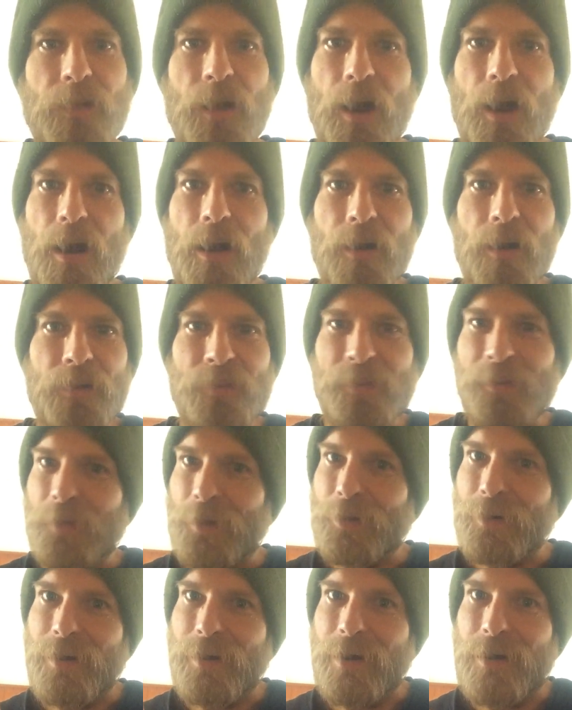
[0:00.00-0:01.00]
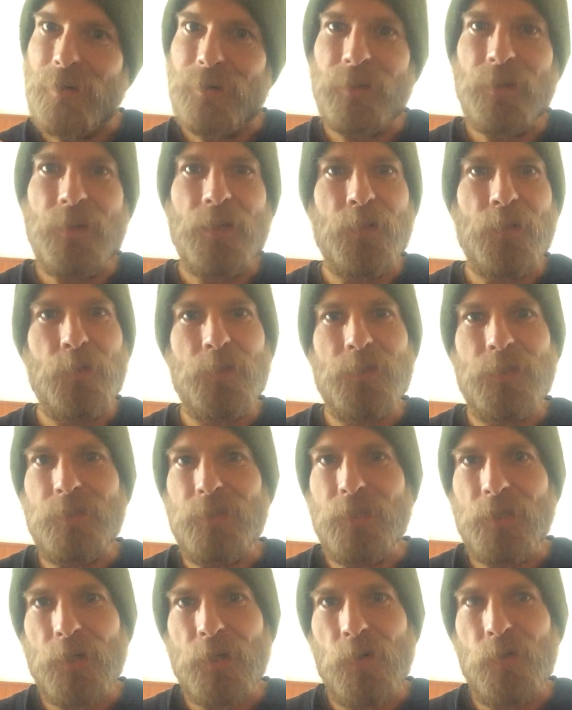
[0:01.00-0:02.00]
the letter R in language in
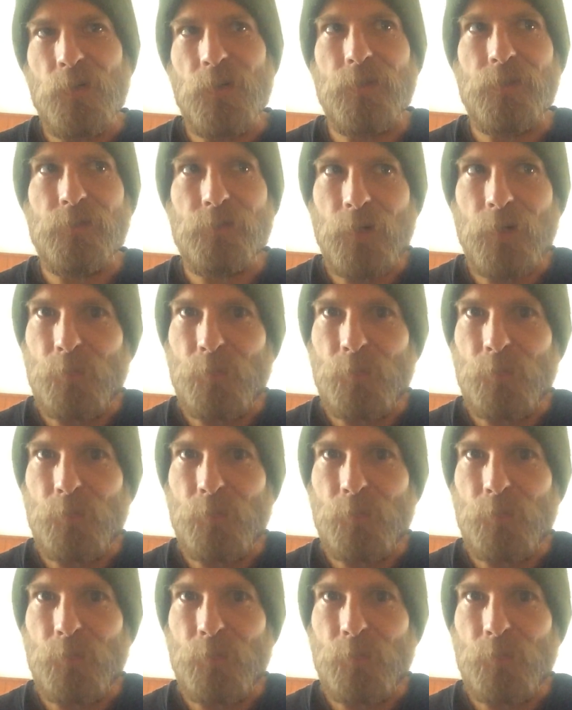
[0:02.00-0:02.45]
decoding